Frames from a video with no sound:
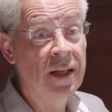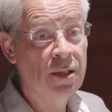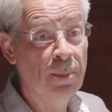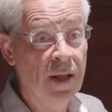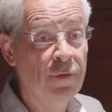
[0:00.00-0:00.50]

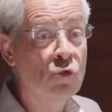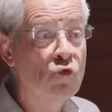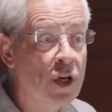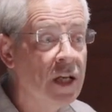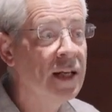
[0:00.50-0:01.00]
this, but if you
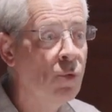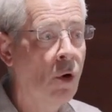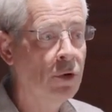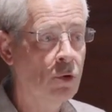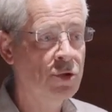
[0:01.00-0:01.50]
really
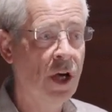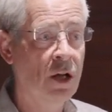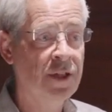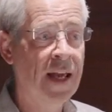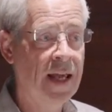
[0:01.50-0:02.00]
want your
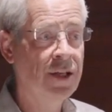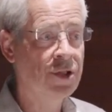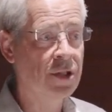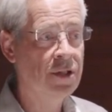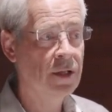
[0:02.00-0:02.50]
child to get
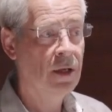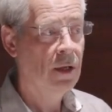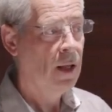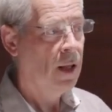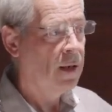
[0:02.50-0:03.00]
injured,
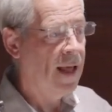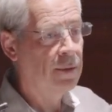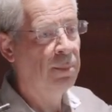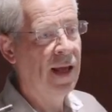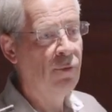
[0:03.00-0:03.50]
let
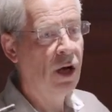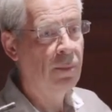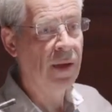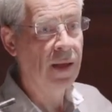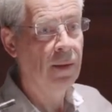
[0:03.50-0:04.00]
them play
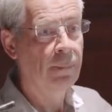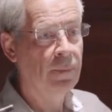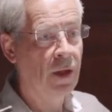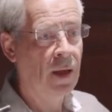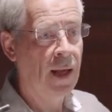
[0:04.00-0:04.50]
rugby.
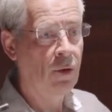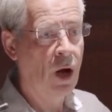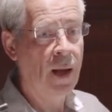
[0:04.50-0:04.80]
Okay, well,